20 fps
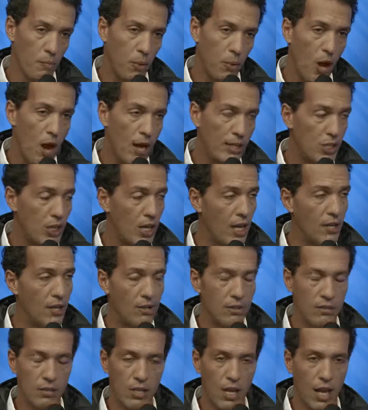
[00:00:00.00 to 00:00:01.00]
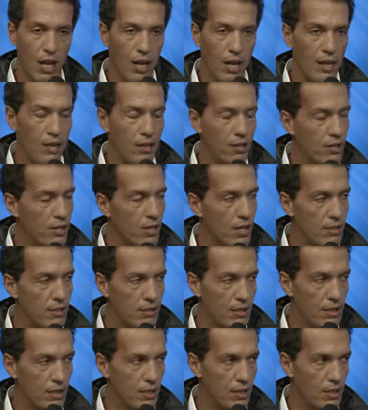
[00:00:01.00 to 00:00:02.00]
blockchain UCLA. You're going to
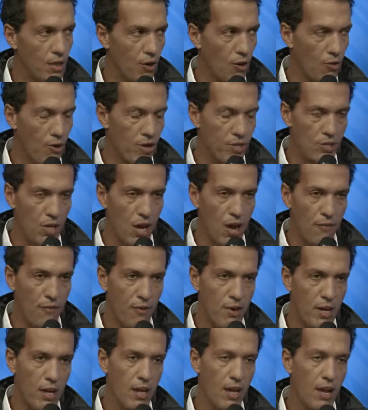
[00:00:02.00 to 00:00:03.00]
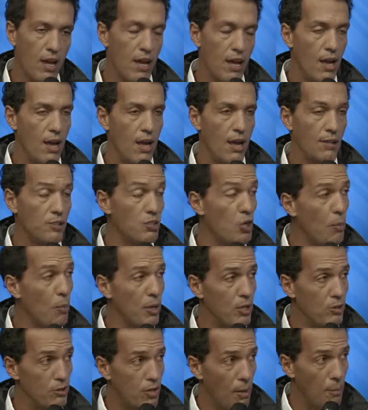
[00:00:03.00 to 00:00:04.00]
see the course offering. It's
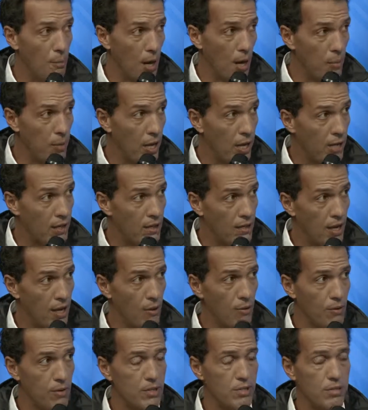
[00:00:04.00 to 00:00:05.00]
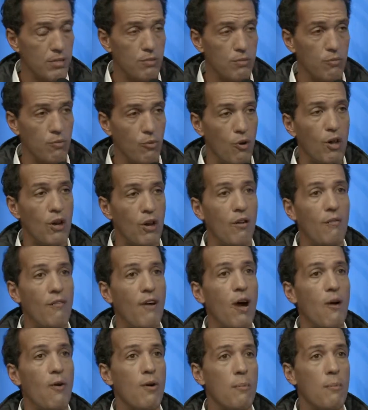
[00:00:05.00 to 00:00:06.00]
open to the public. That was one of
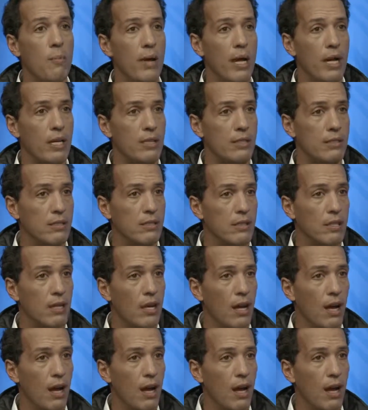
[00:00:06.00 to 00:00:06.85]
our biggest